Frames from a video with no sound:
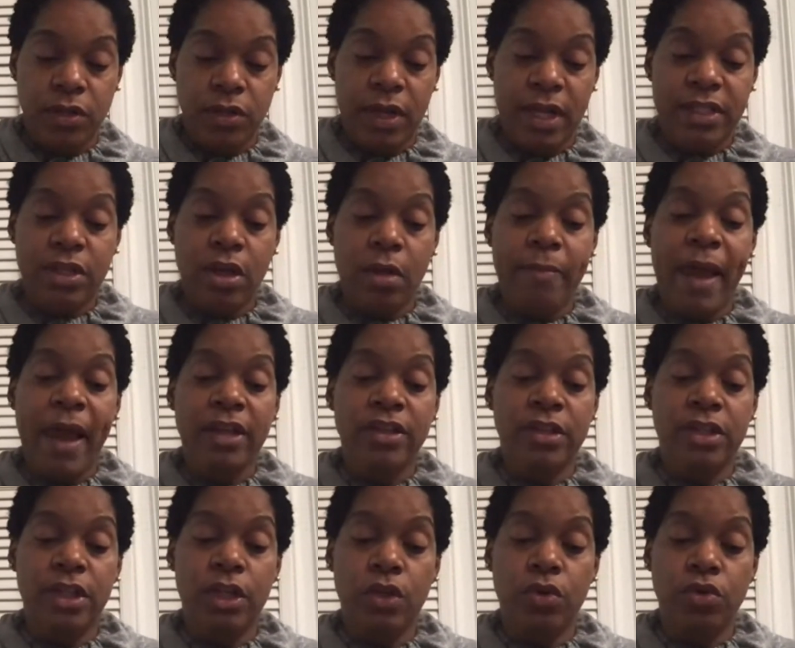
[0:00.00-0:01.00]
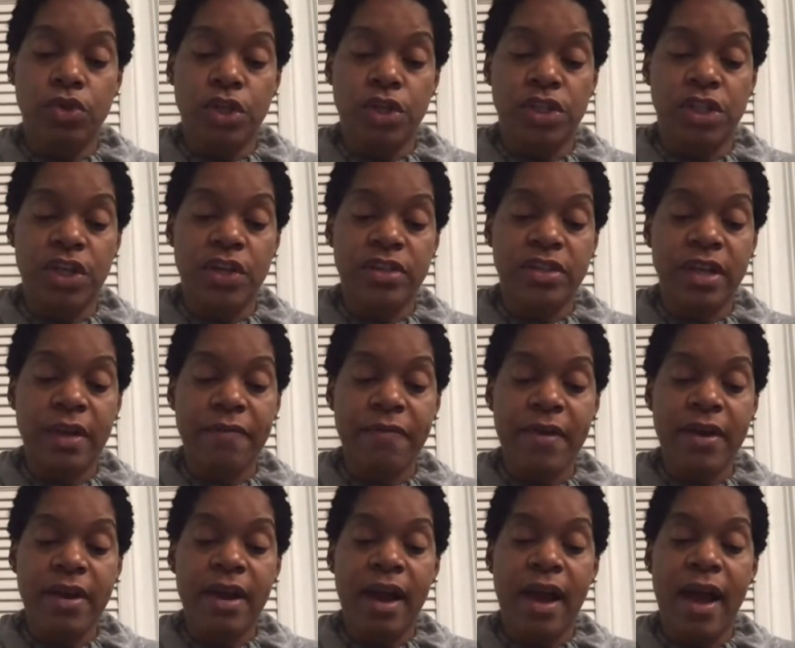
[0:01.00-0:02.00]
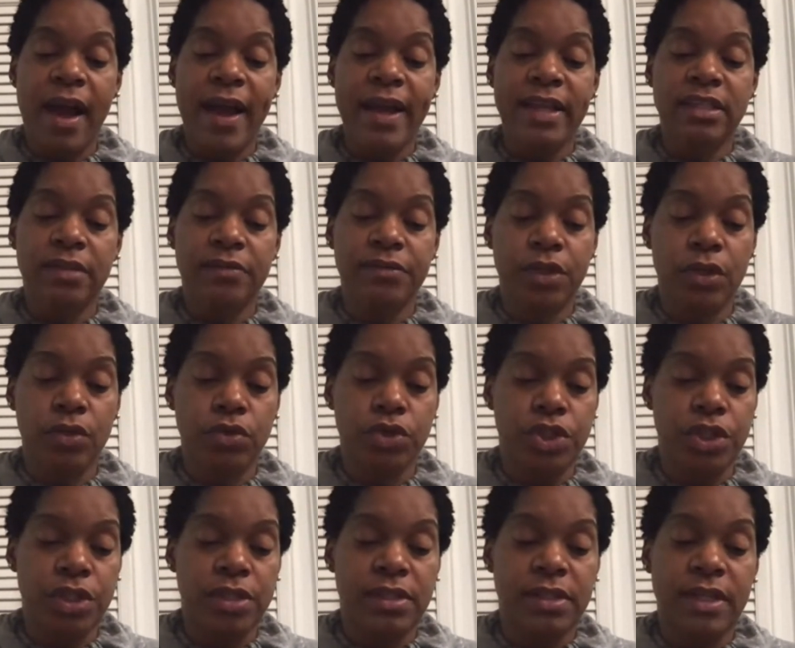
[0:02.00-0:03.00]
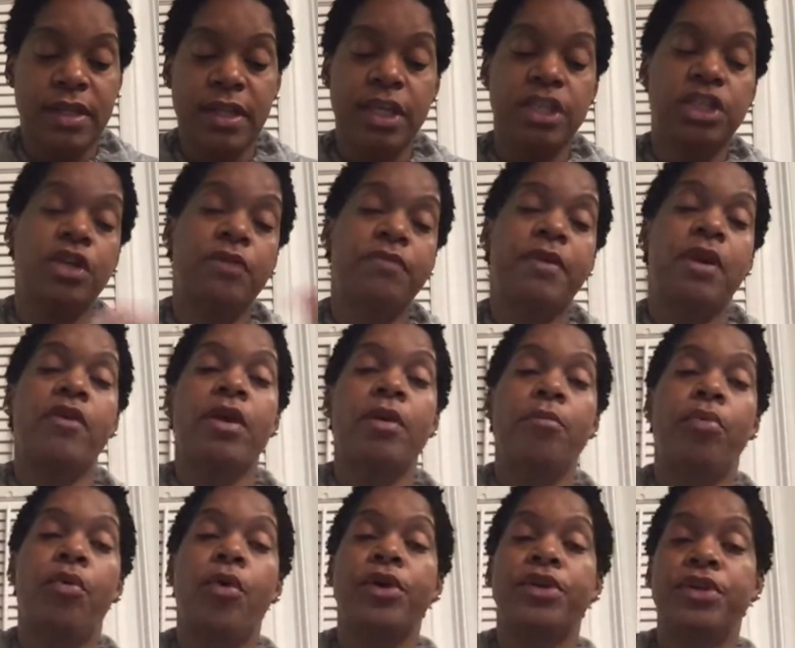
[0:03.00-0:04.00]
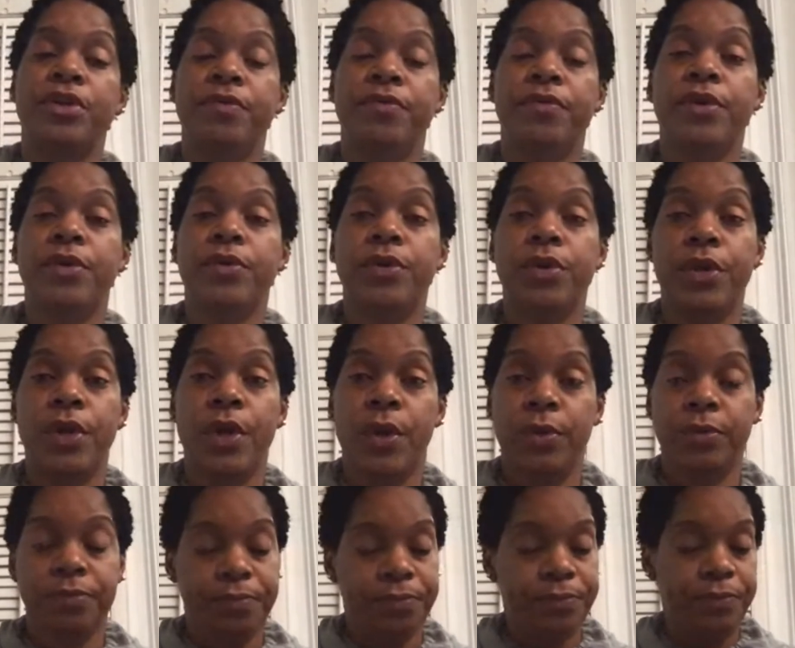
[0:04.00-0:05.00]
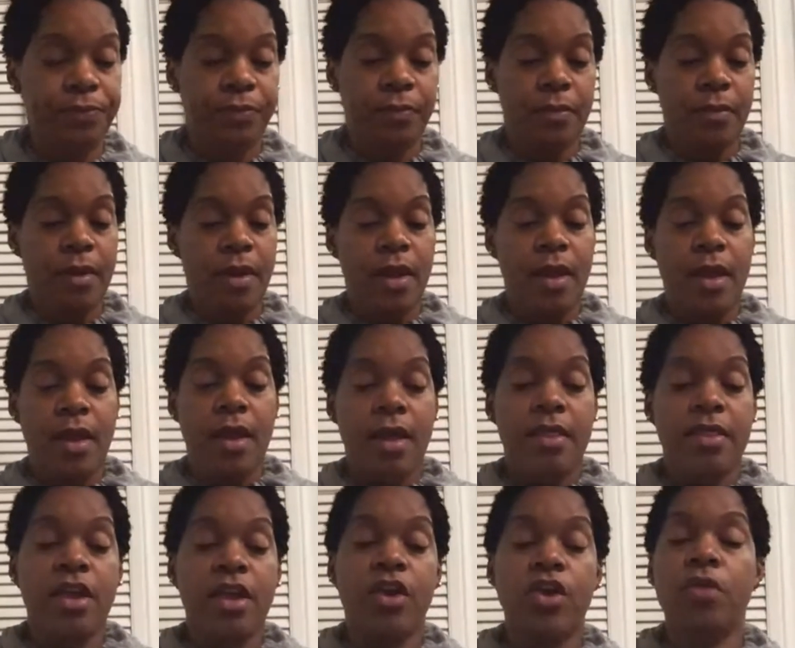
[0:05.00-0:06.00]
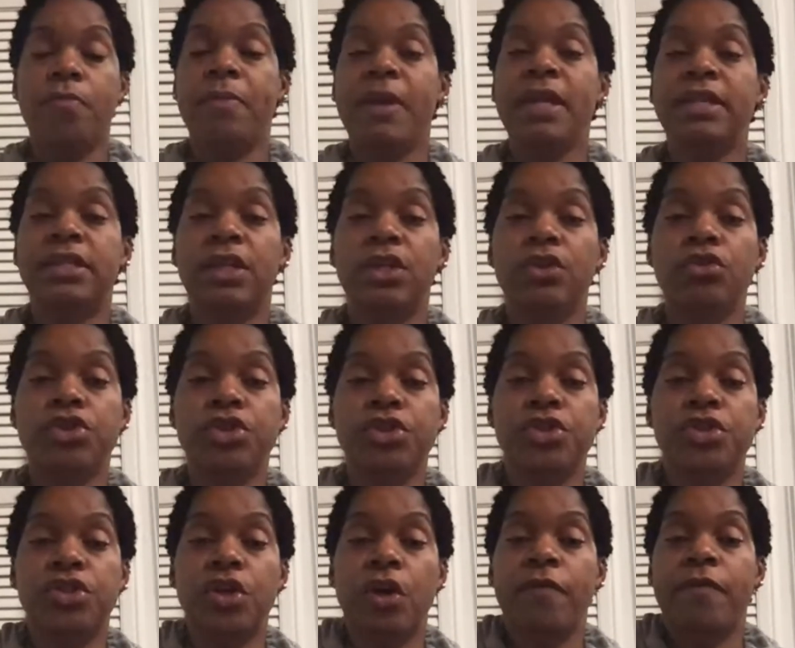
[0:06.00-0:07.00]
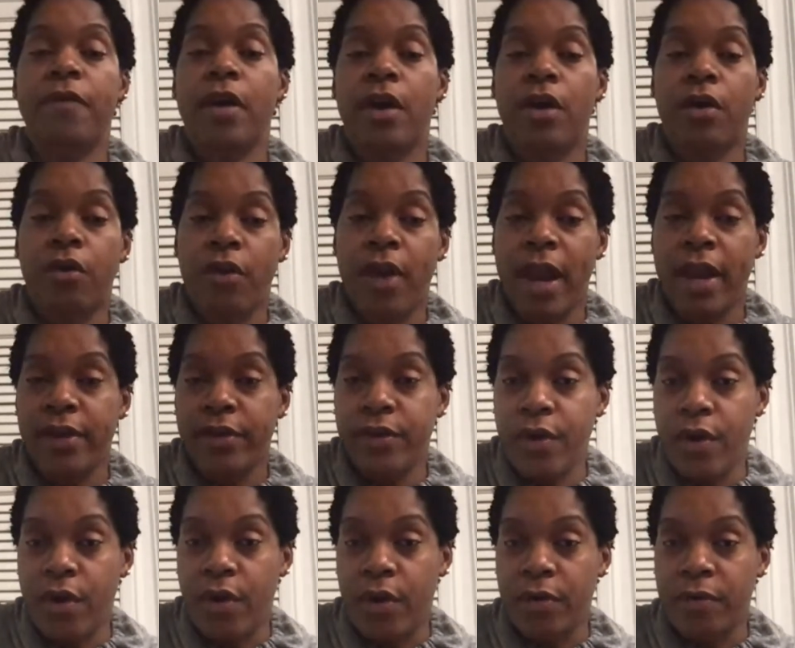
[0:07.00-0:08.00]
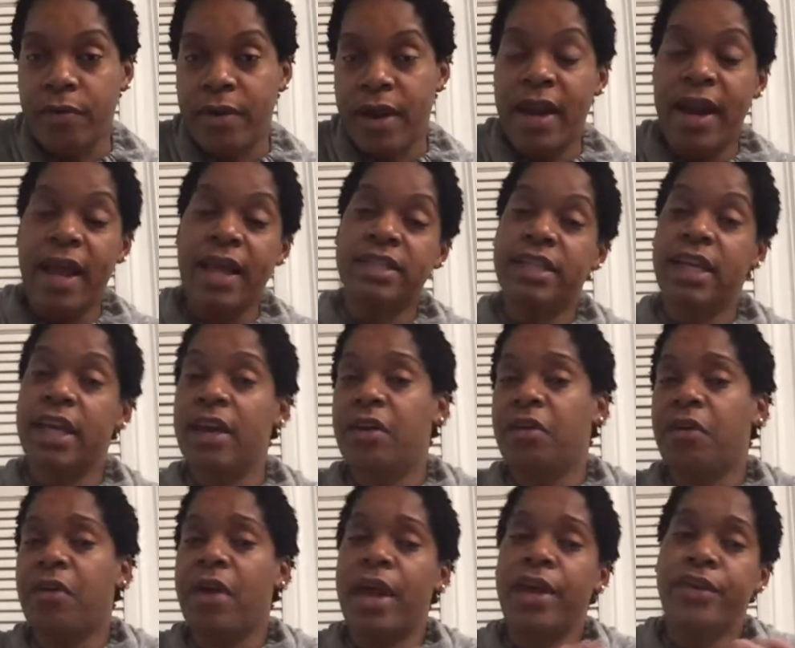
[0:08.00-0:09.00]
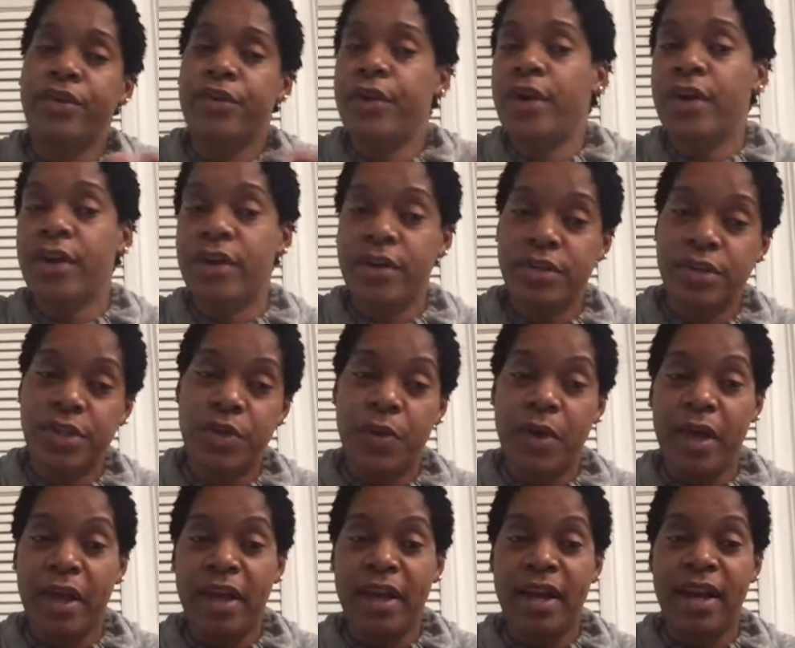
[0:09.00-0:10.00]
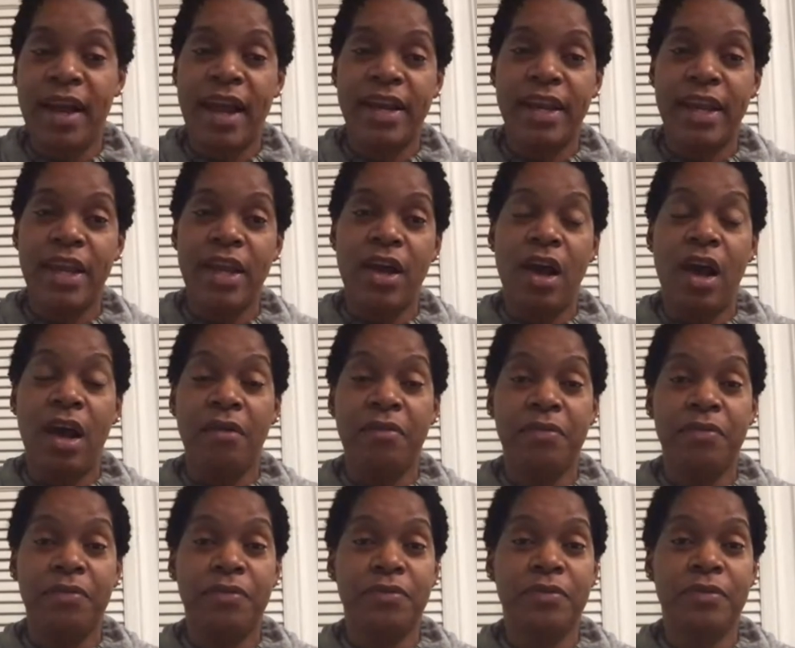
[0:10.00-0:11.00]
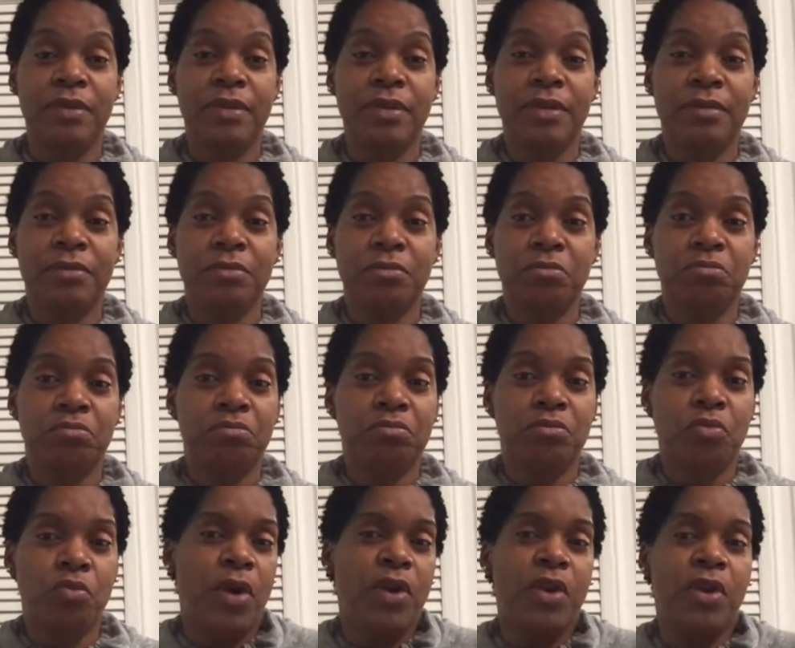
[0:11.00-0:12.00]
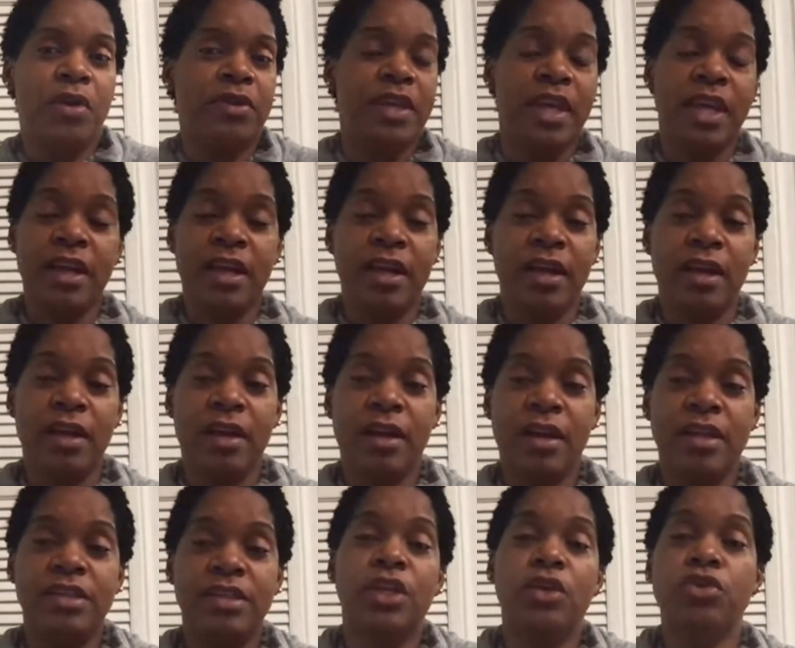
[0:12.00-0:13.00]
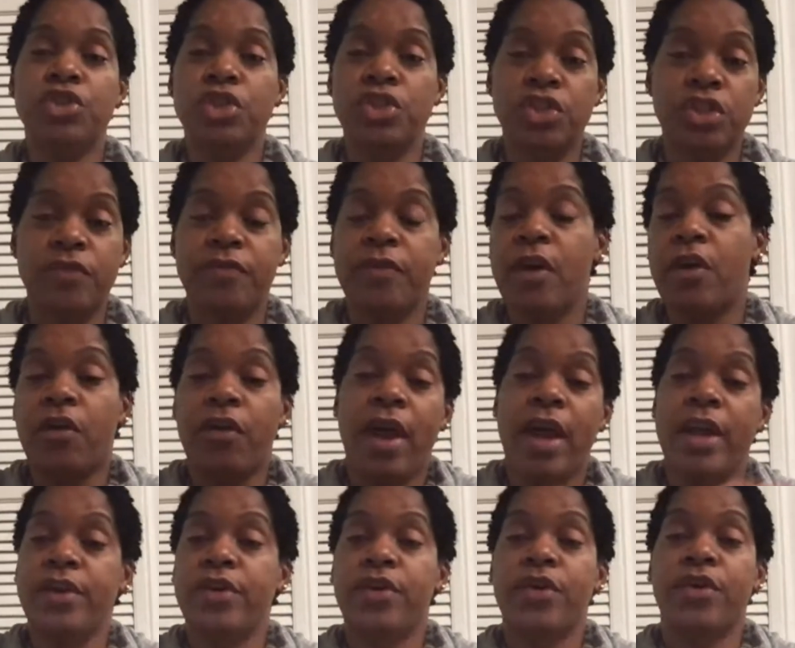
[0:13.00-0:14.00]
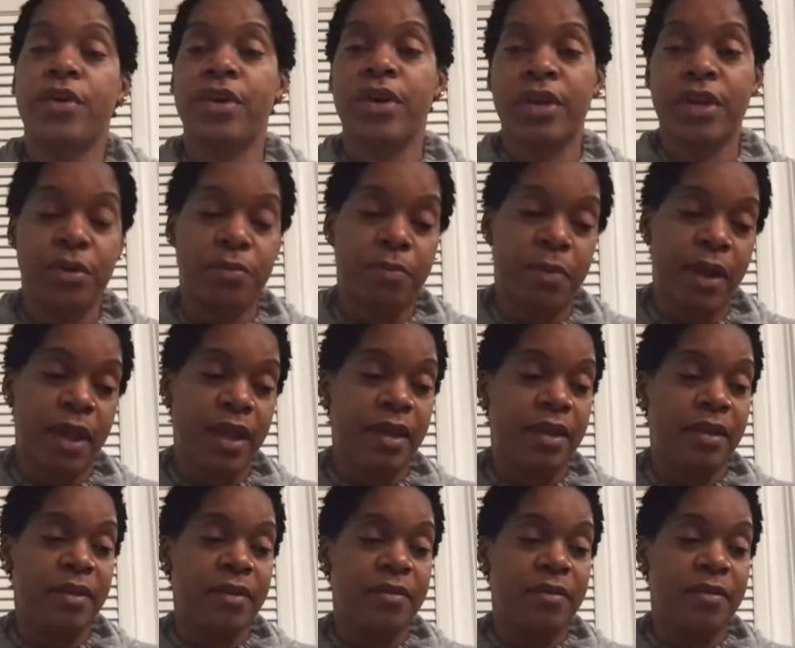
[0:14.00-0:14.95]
So let's go back to delusions. There are different kinds of delusions, and these are very important for you to know. It could be delusions of grandeur, and I say grandeur so you can get an idea of What do you think delusions of grandeur could be?